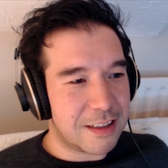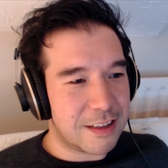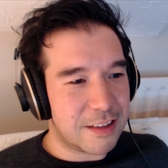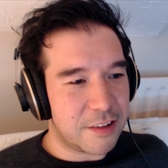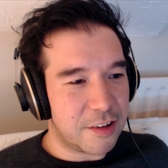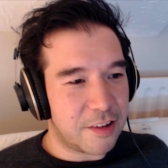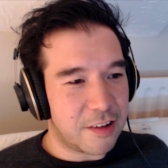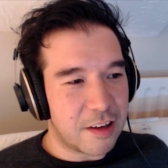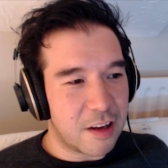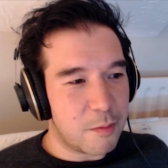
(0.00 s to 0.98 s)
Just, you
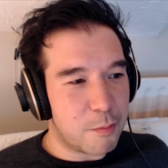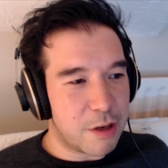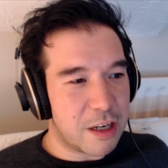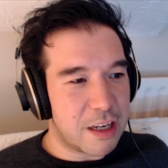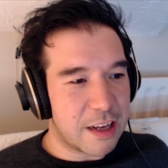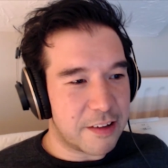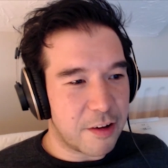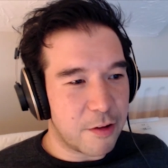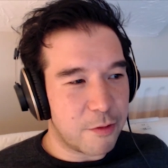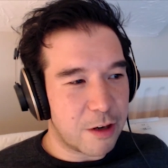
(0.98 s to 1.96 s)
know, bring your next
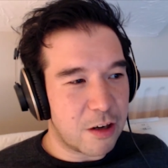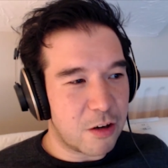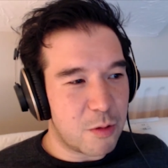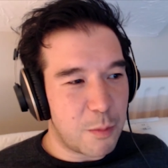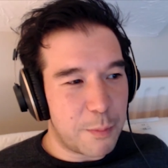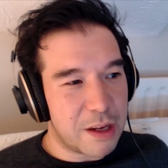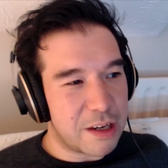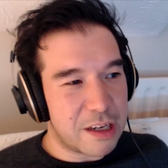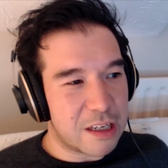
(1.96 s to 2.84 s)
girlfriend along, with Bernard. burn That's her.